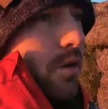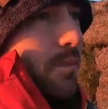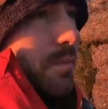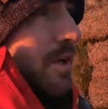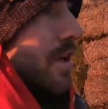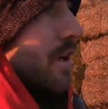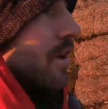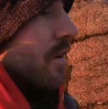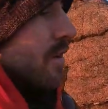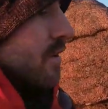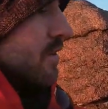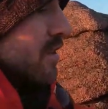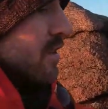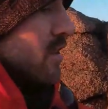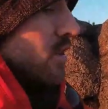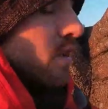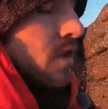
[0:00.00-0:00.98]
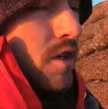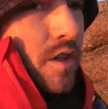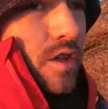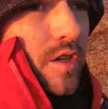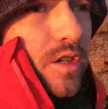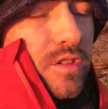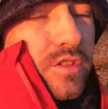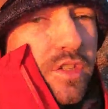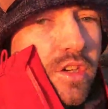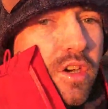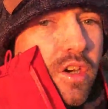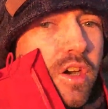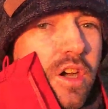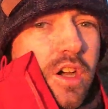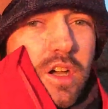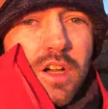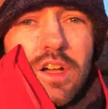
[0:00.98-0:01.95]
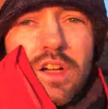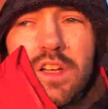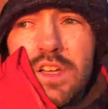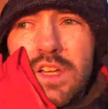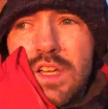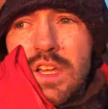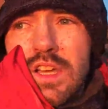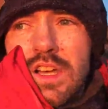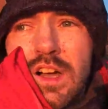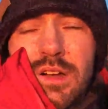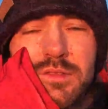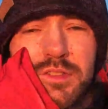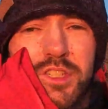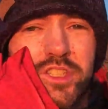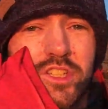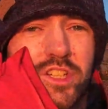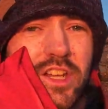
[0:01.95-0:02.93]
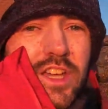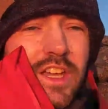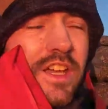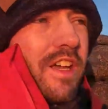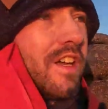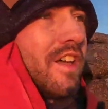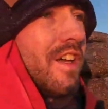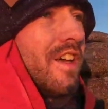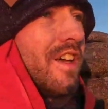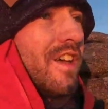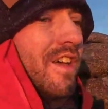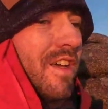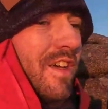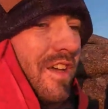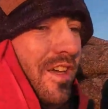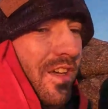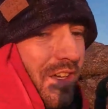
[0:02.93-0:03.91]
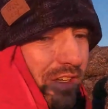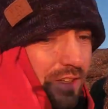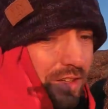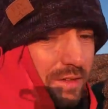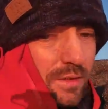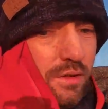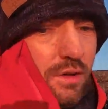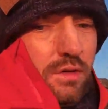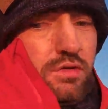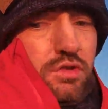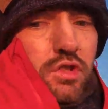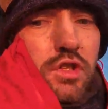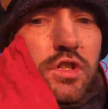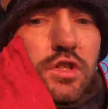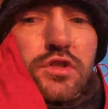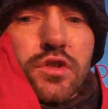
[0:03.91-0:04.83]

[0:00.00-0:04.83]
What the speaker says: up there, so I'm just gonna, I'll show you the